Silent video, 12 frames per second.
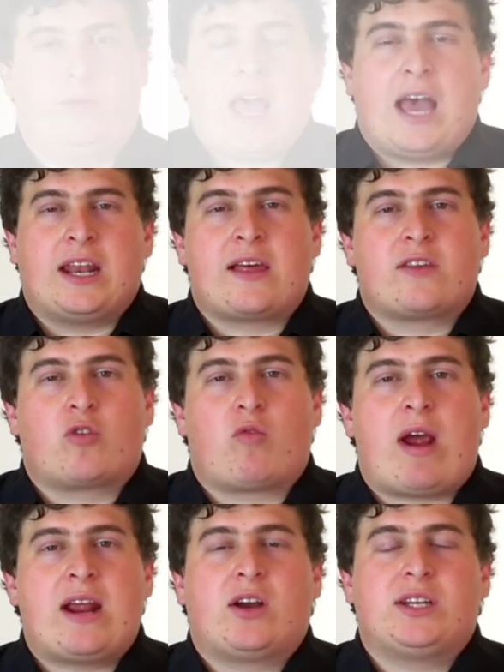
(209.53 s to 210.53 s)
Another
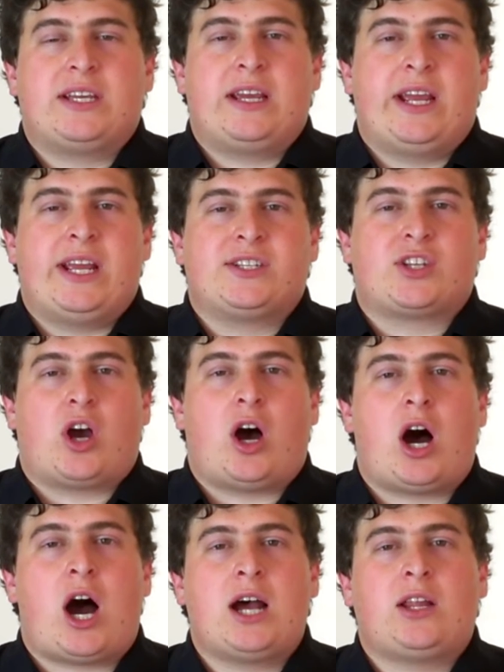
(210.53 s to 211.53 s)
great idea is to
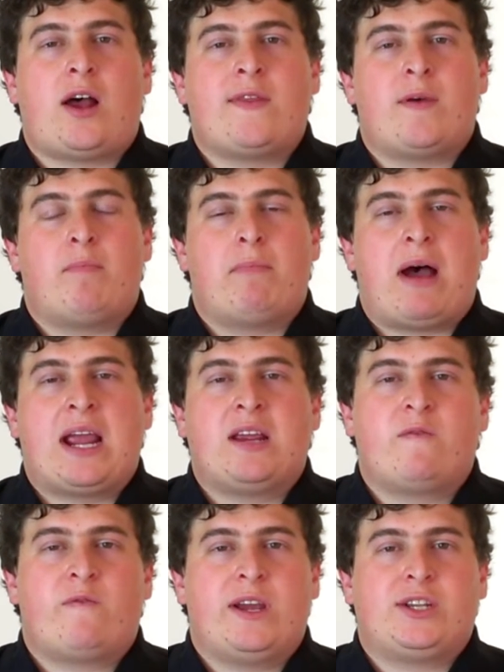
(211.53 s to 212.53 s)
highlight the main
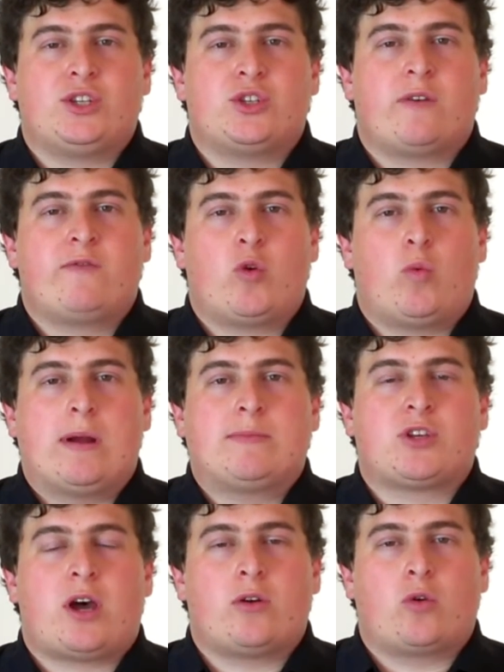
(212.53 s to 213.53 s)
features of your
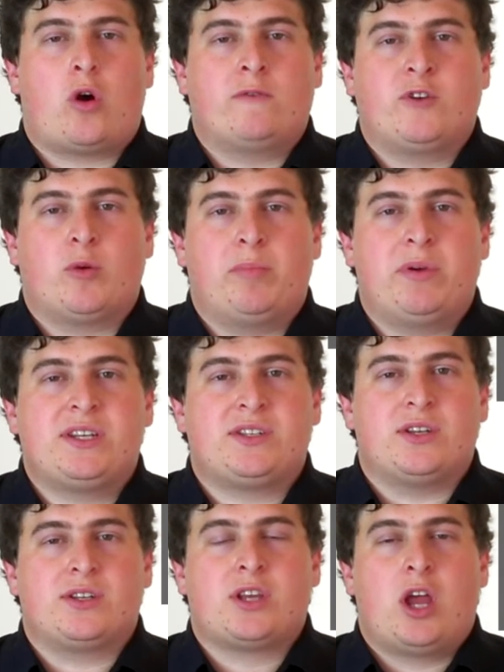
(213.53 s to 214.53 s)
website or of your
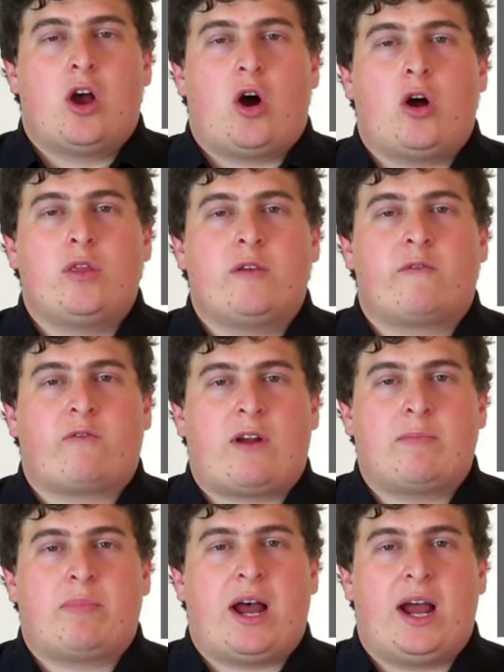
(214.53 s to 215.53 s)
business on the
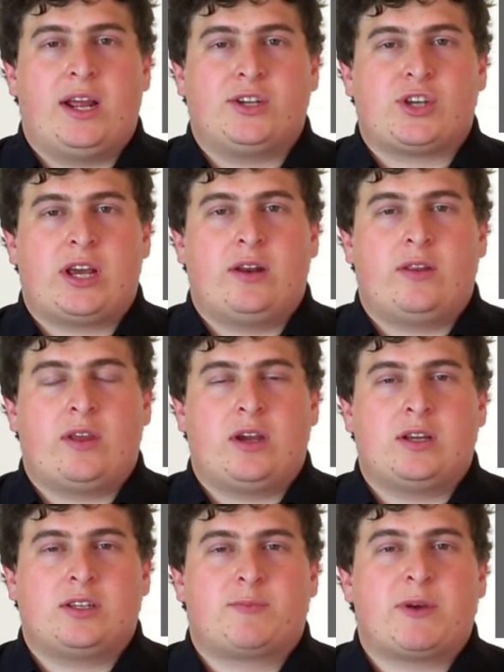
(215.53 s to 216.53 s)
front page, and
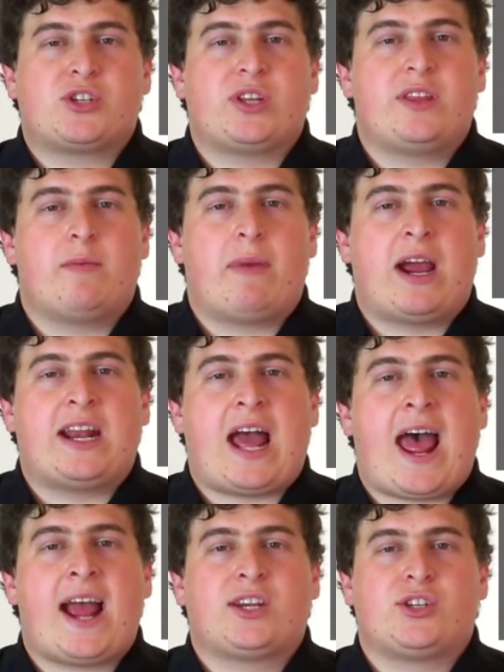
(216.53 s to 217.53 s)
especially the main
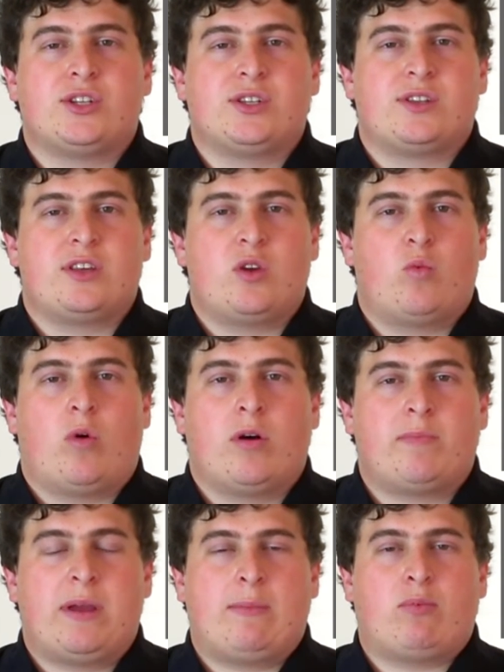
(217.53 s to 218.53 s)
actions that you want
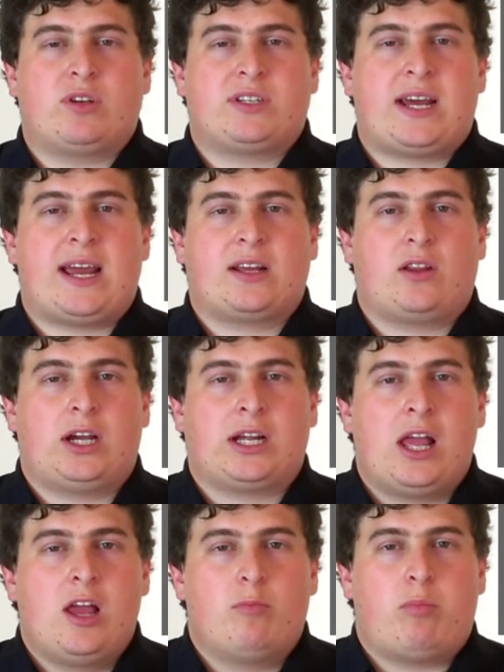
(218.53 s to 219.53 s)
people to take, like
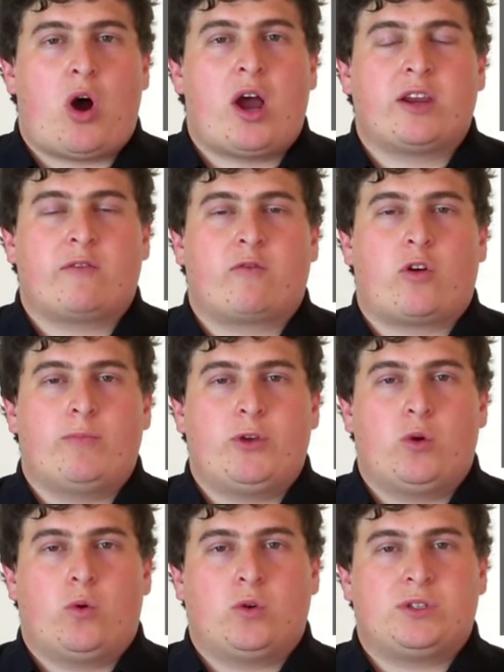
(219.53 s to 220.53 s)
buying from you
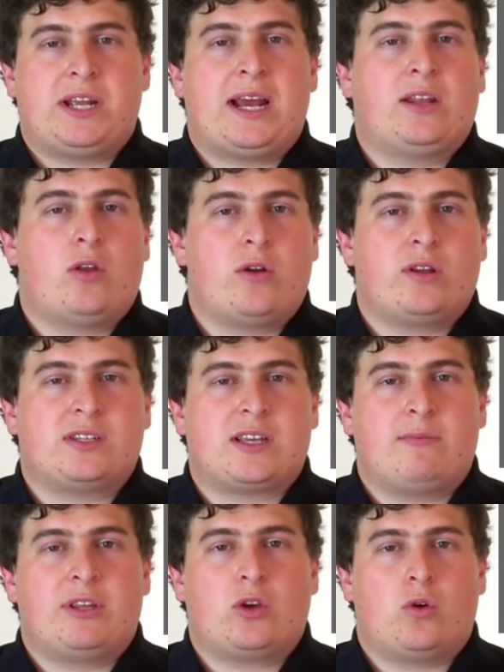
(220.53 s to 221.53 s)
or downloading
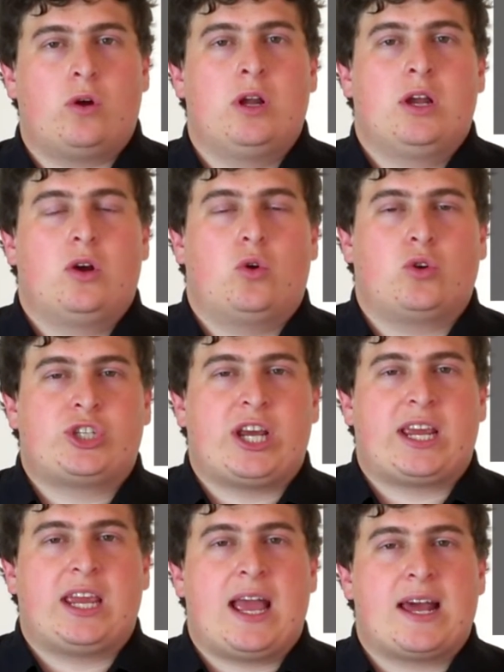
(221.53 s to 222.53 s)
something or
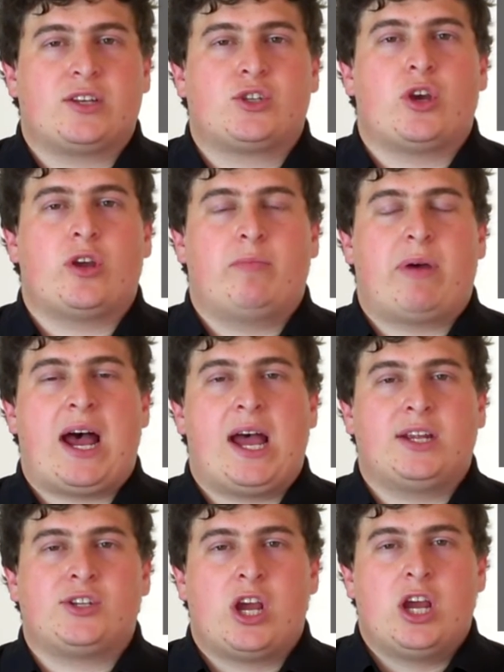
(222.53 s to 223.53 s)
checking out a certain
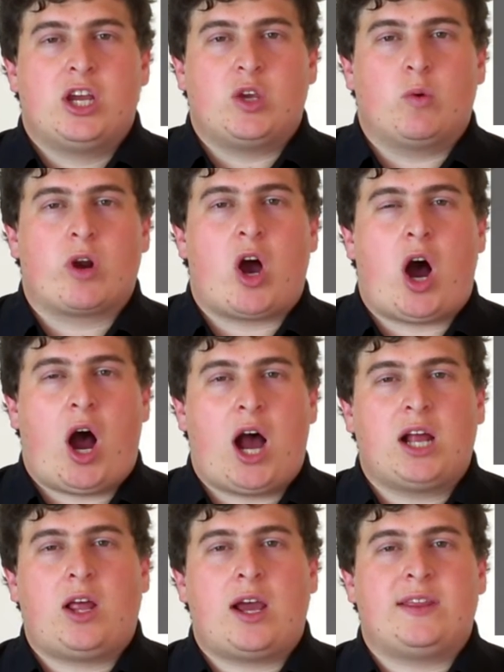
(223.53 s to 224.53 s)
page. You want to
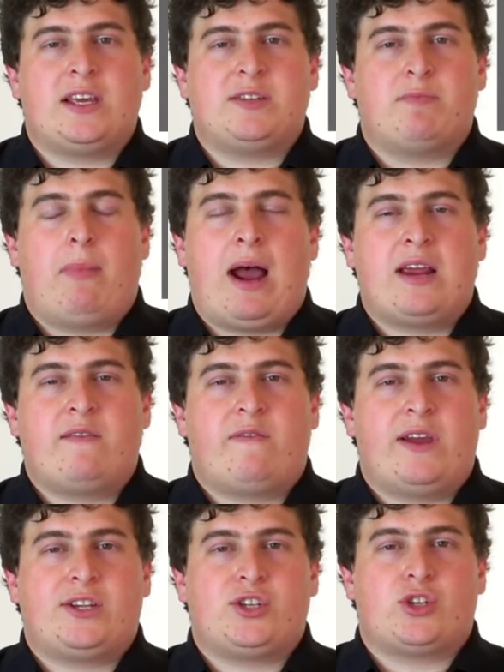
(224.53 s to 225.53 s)
highlight these main
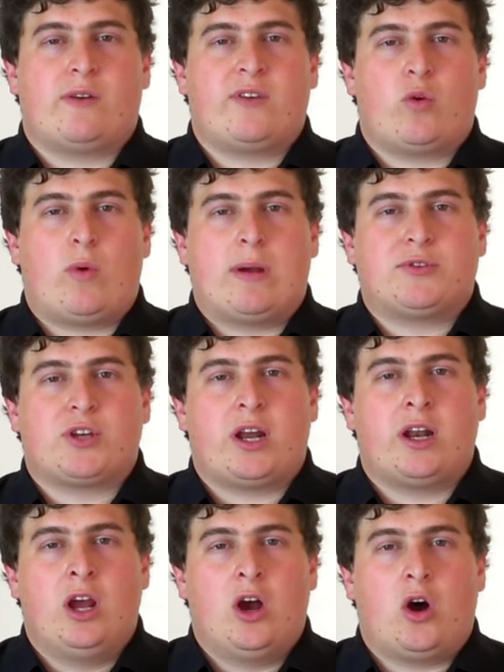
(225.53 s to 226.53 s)
features of your website
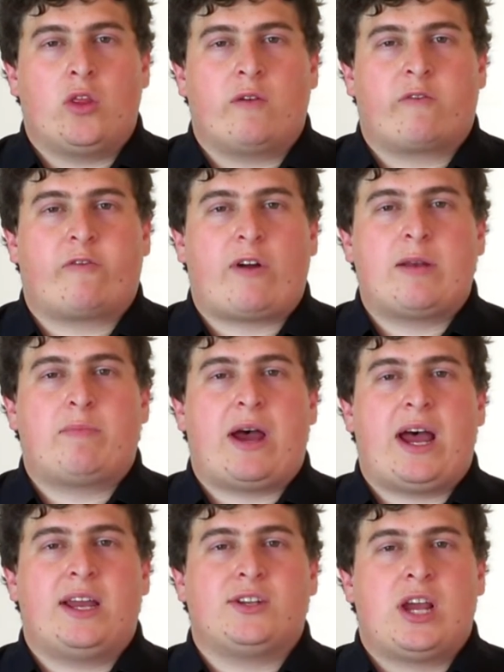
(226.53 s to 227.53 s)
on the front
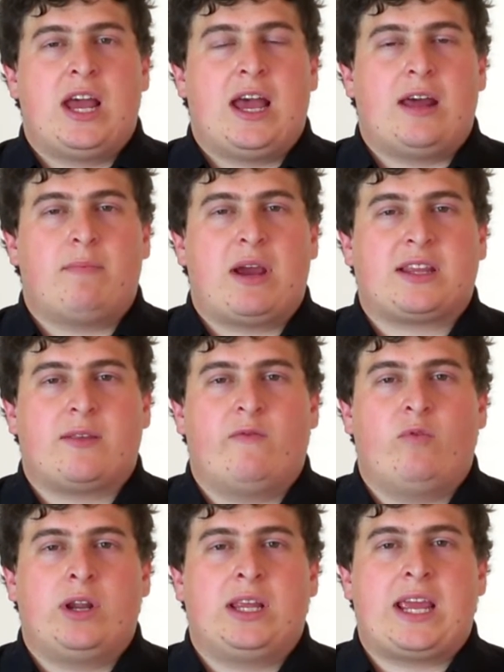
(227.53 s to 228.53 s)
page and make them
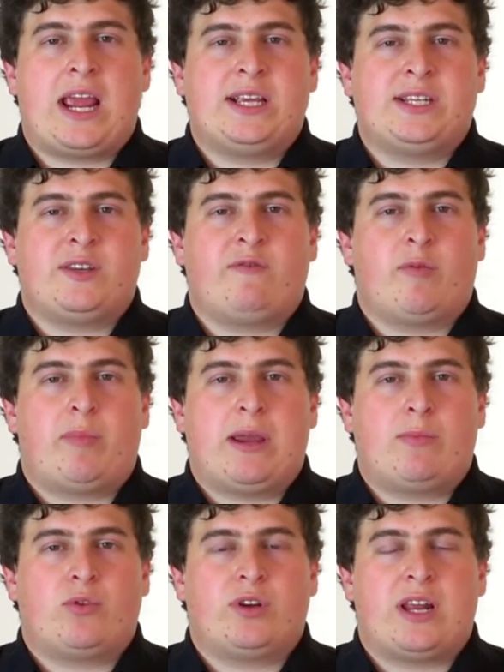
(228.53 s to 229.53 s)
really easy for
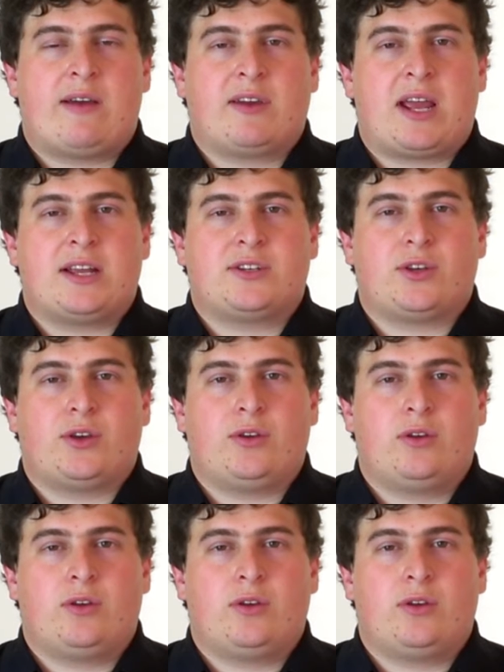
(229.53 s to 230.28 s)
people to navigate to.